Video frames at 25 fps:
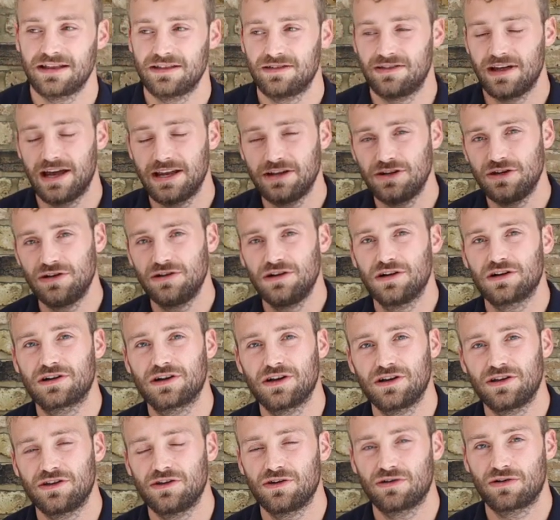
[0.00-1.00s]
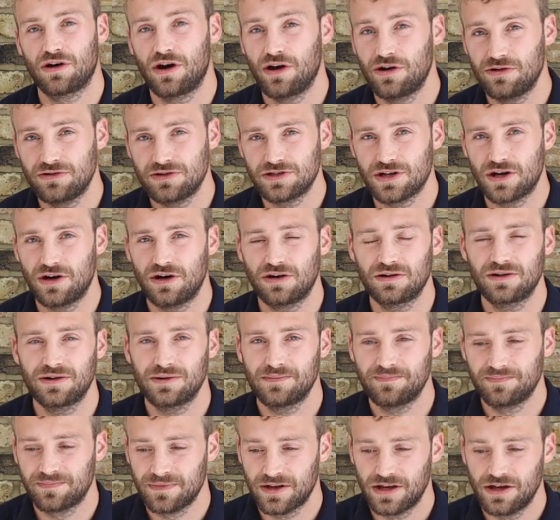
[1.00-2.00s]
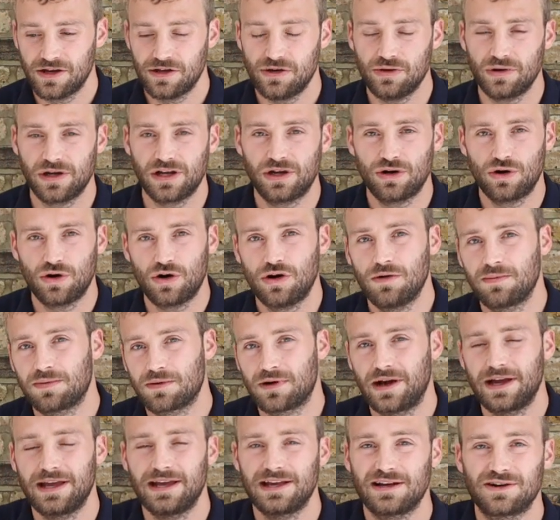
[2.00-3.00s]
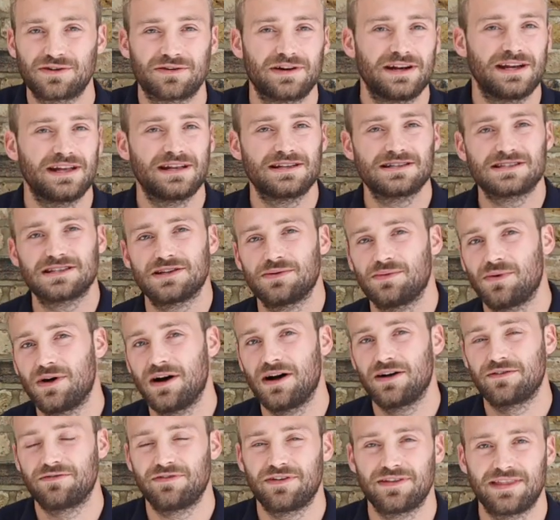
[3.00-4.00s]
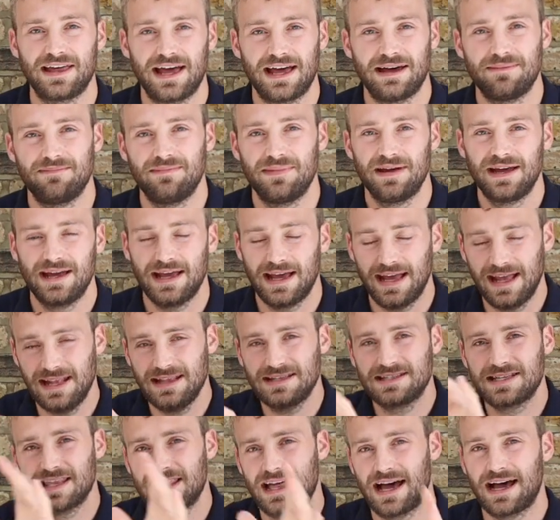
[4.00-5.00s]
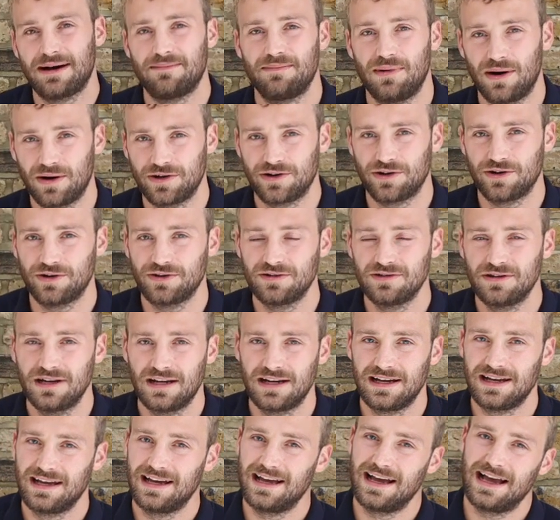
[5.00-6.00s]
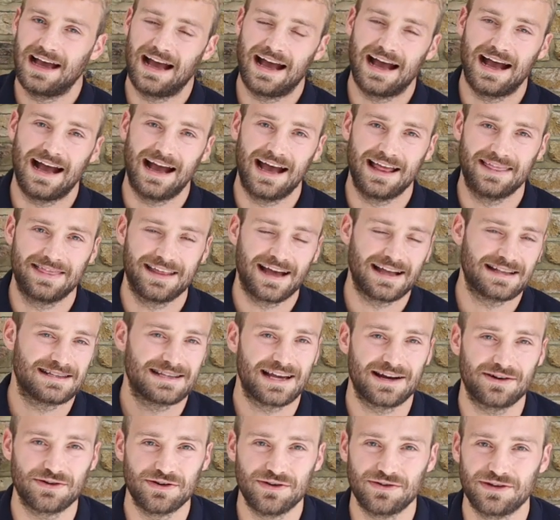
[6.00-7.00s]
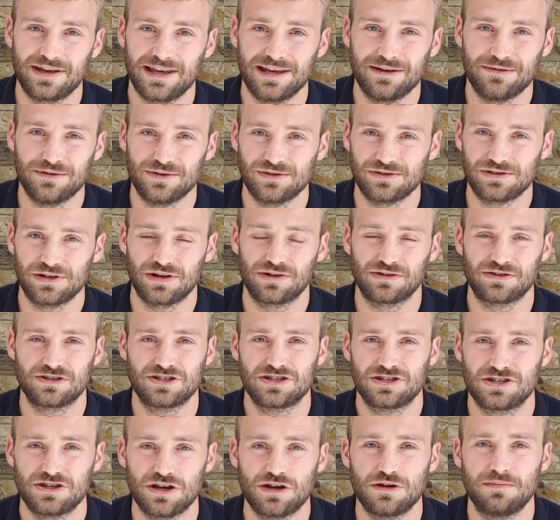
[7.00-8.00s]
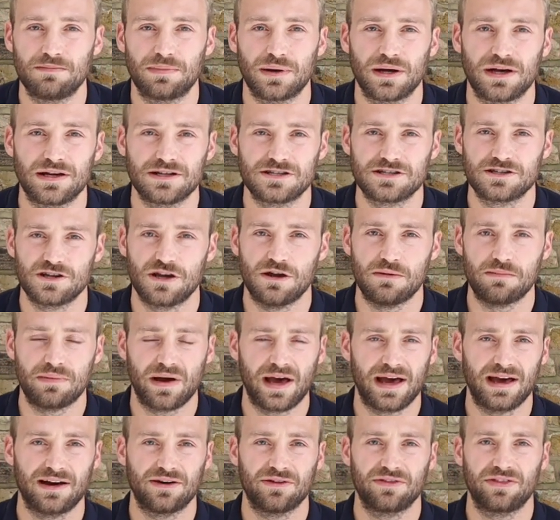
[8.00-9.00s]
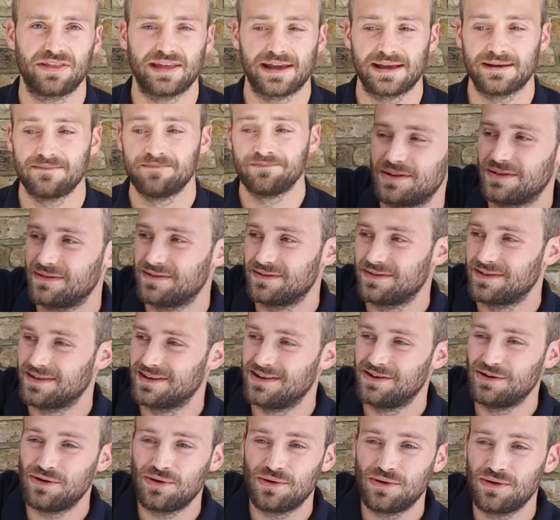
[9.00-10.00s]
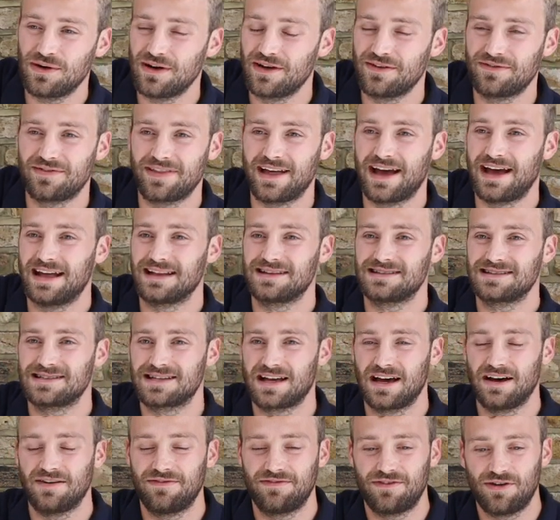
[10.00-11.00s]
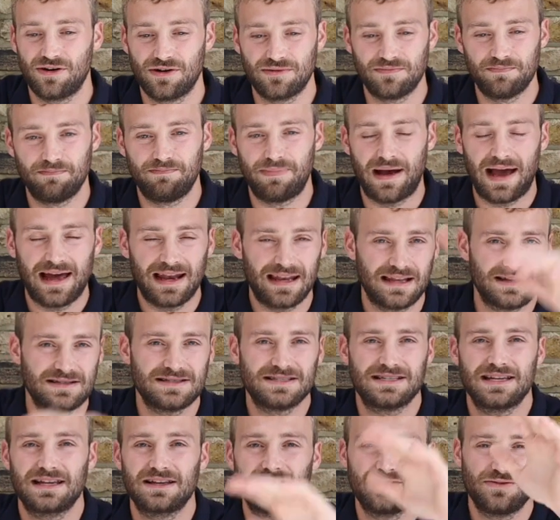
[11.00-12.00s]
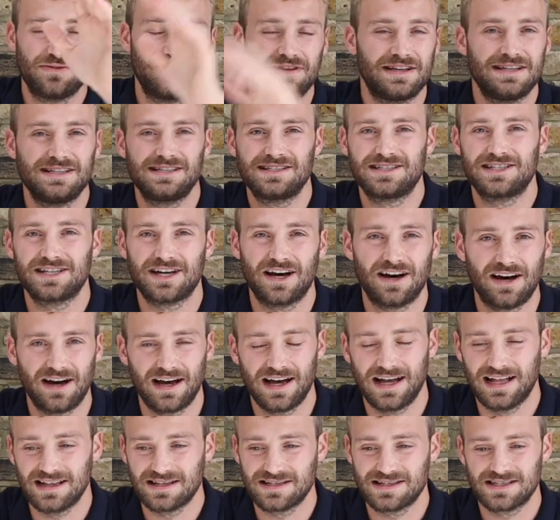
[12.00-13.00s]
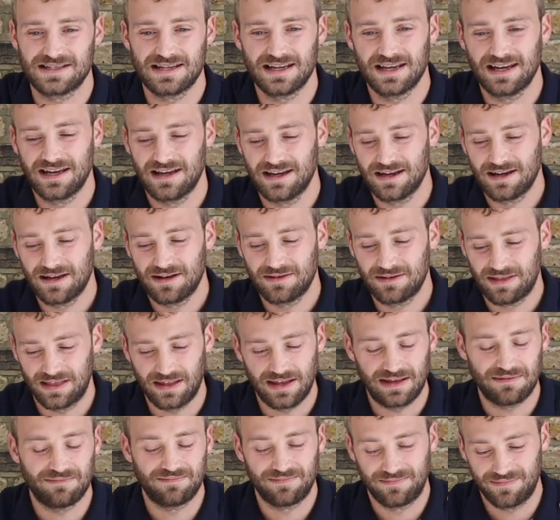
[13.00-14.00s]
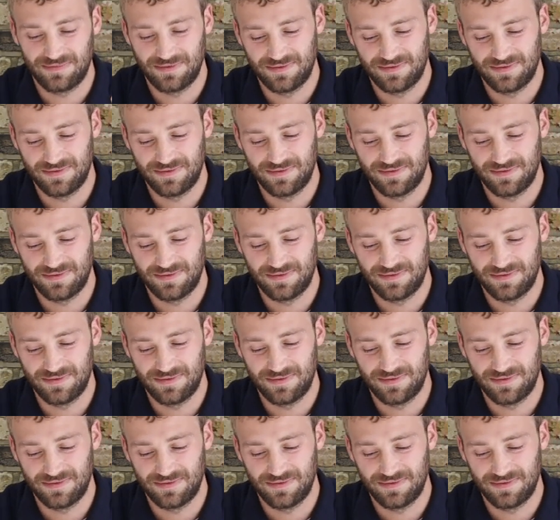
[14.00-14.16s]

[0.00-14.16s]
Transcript: Then you look at your own dog, you incorporate ingredients that work for them into that model, and that's how you keep your dog super, super healthy. All of that stuff on balancing all these diets, the